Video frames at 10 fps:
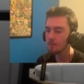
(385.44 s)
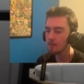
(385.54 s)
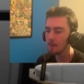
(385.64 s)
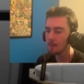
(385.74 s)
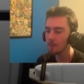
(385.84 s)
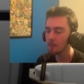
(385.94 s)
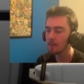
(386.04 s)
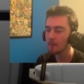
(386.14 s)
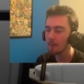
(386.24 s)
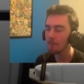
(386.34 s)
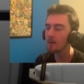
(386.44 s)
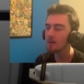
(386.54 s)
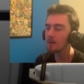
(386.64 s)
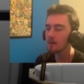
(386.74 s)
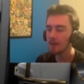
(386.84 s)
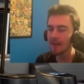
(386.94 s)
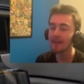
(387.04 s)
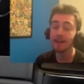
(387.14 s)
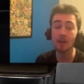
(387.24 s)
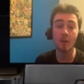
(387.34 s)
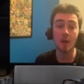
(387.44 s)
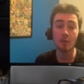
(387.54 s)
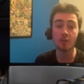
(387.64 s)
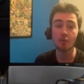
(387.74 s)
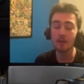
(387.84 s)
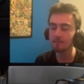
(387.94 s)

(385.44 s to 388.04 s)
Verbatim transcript: Beepity boopity bop. And here we are on the train.